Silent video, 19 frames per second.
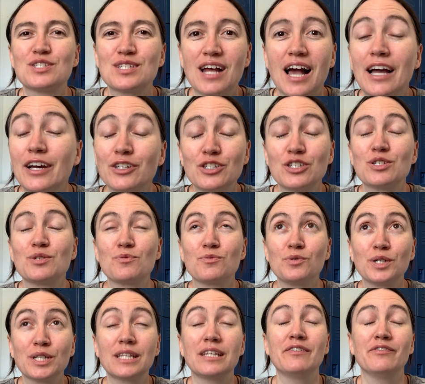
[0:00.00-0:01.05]
I could just
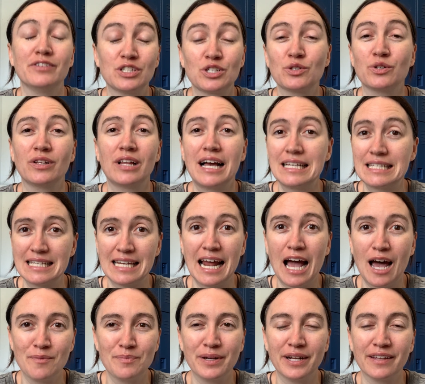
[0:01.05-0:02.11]
really visualize it
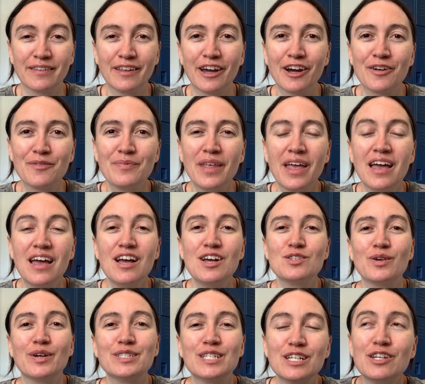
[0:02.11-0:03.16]
happening there.
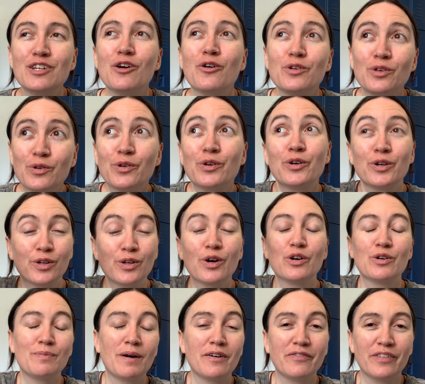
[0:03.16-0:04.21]
So I didn't know you could go
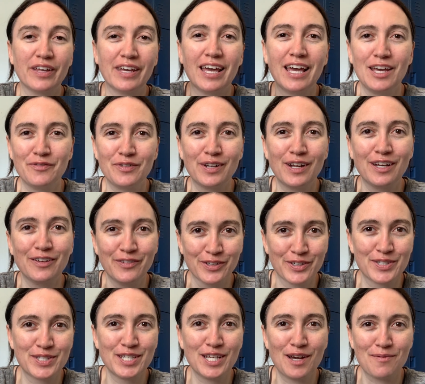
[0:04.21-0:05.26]
above the cave, and you'll
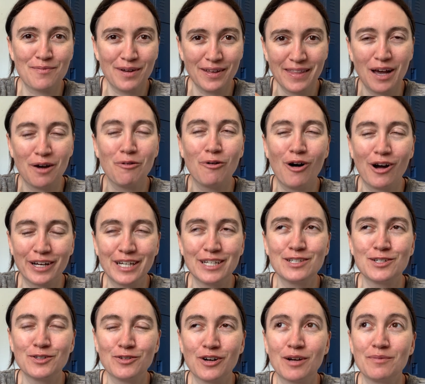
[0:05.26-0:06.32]
see in that walking
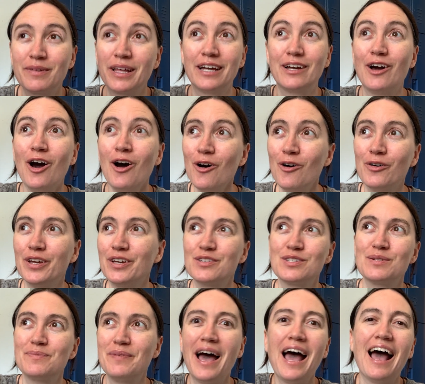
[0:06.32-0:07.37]
tour, I'm like, oh, here's
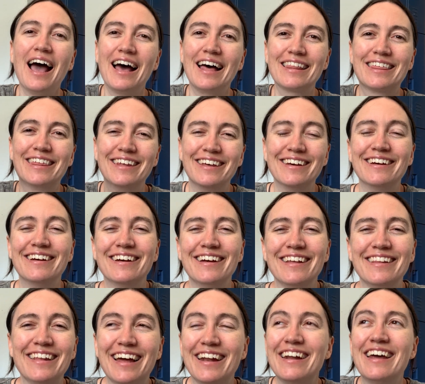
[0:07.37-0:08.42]
a path.
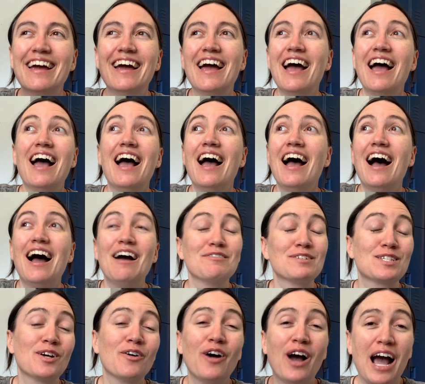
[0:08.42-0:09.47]
And then I was
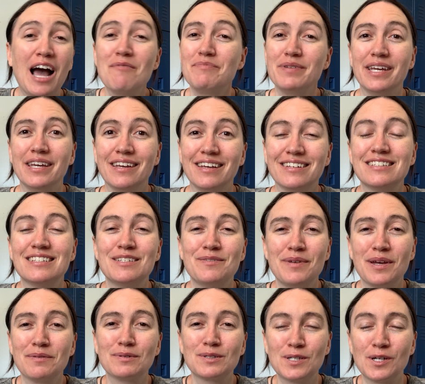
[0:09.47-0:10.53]
so happy to be
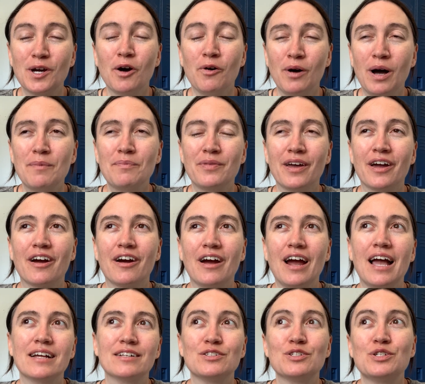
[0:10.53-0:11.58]
able to go up there
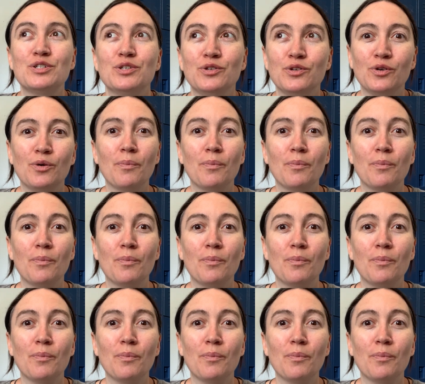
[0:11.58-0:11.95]
and to